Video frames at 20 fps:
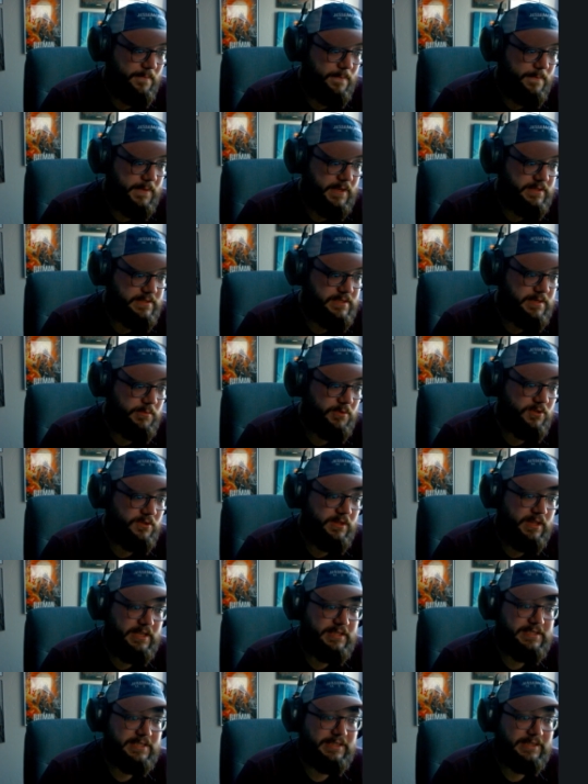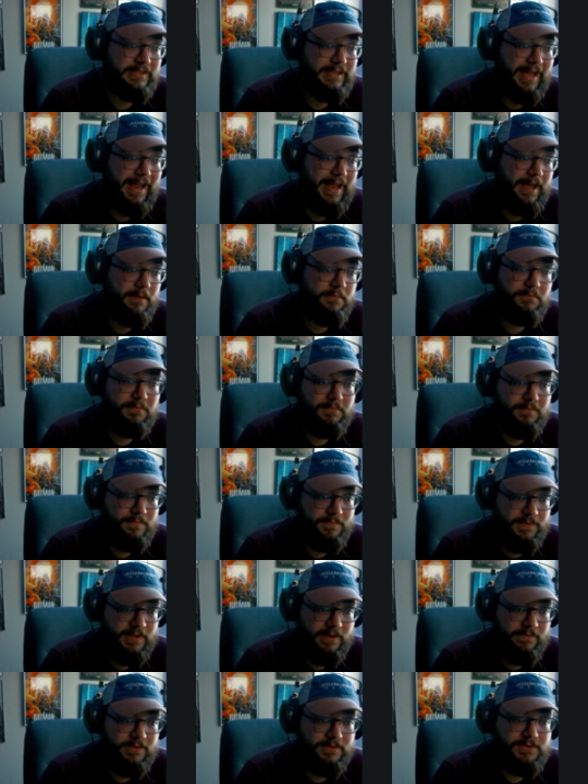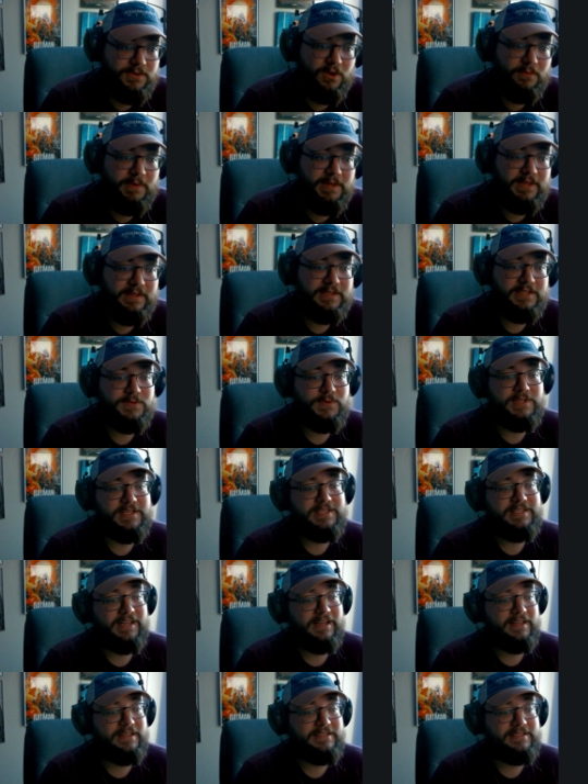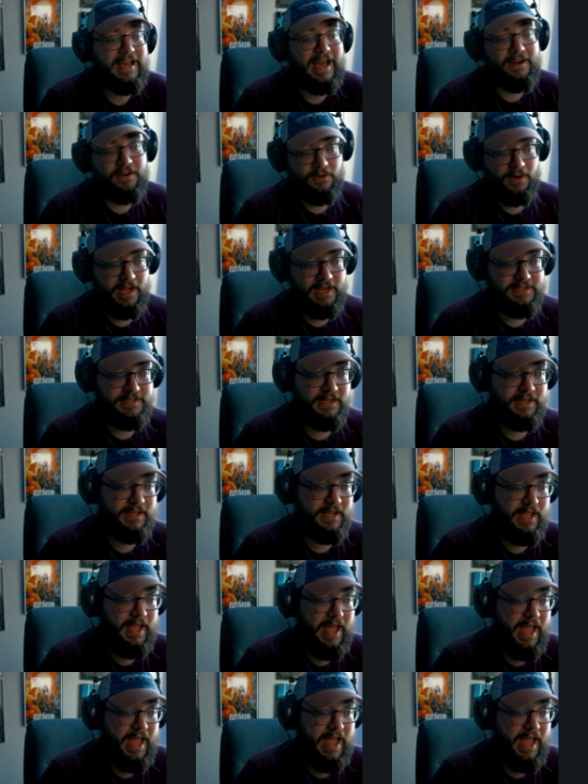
Similarly to Lamb, if you told me that this was satirizing